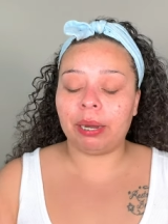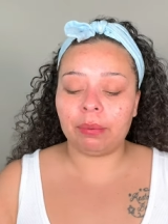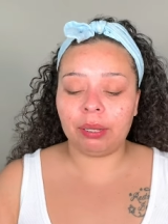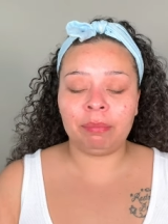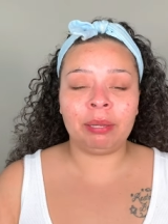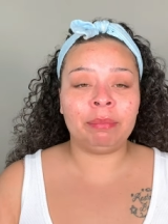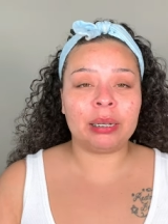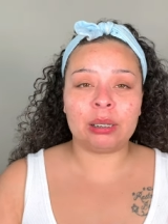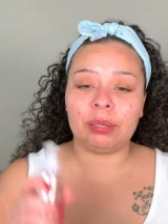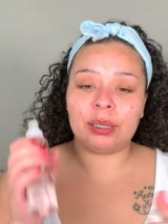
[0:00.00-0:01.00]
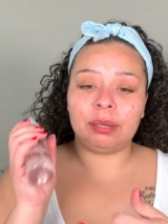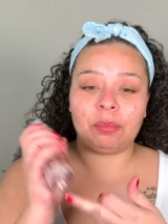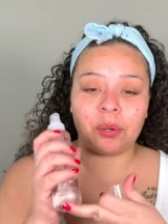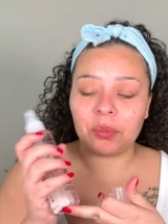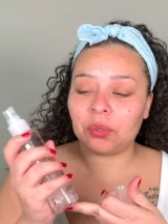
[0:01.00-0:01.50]
Bear With Me mixed with
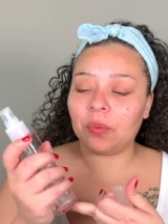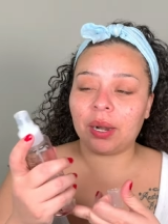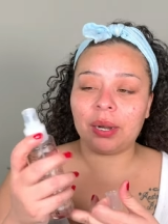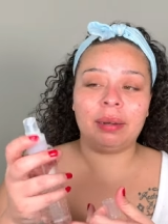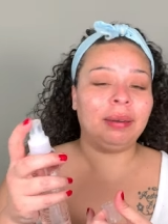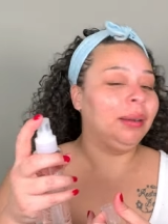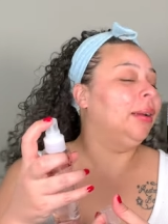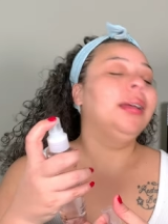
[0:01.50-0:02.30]
some rose water.